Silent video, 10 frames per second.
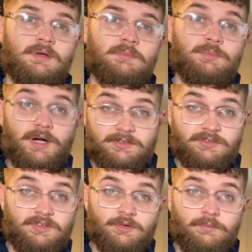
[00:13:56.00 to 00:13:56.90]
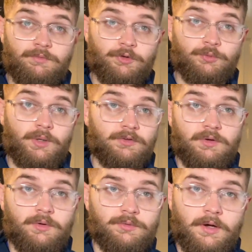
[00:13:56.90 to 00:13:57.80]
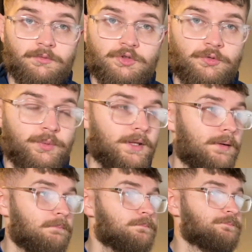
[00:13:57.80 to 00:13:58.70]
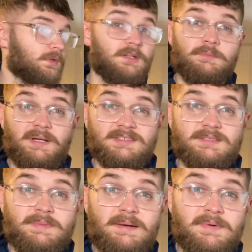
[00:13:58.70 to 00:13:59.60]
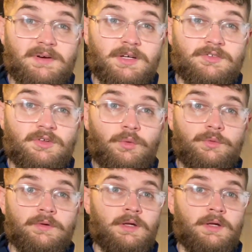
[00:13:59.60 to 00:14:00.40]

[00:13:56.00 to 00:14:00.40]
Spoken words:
prices it's gone for as well, so I was chuffed with that. The Paddington Bear mirror has sold.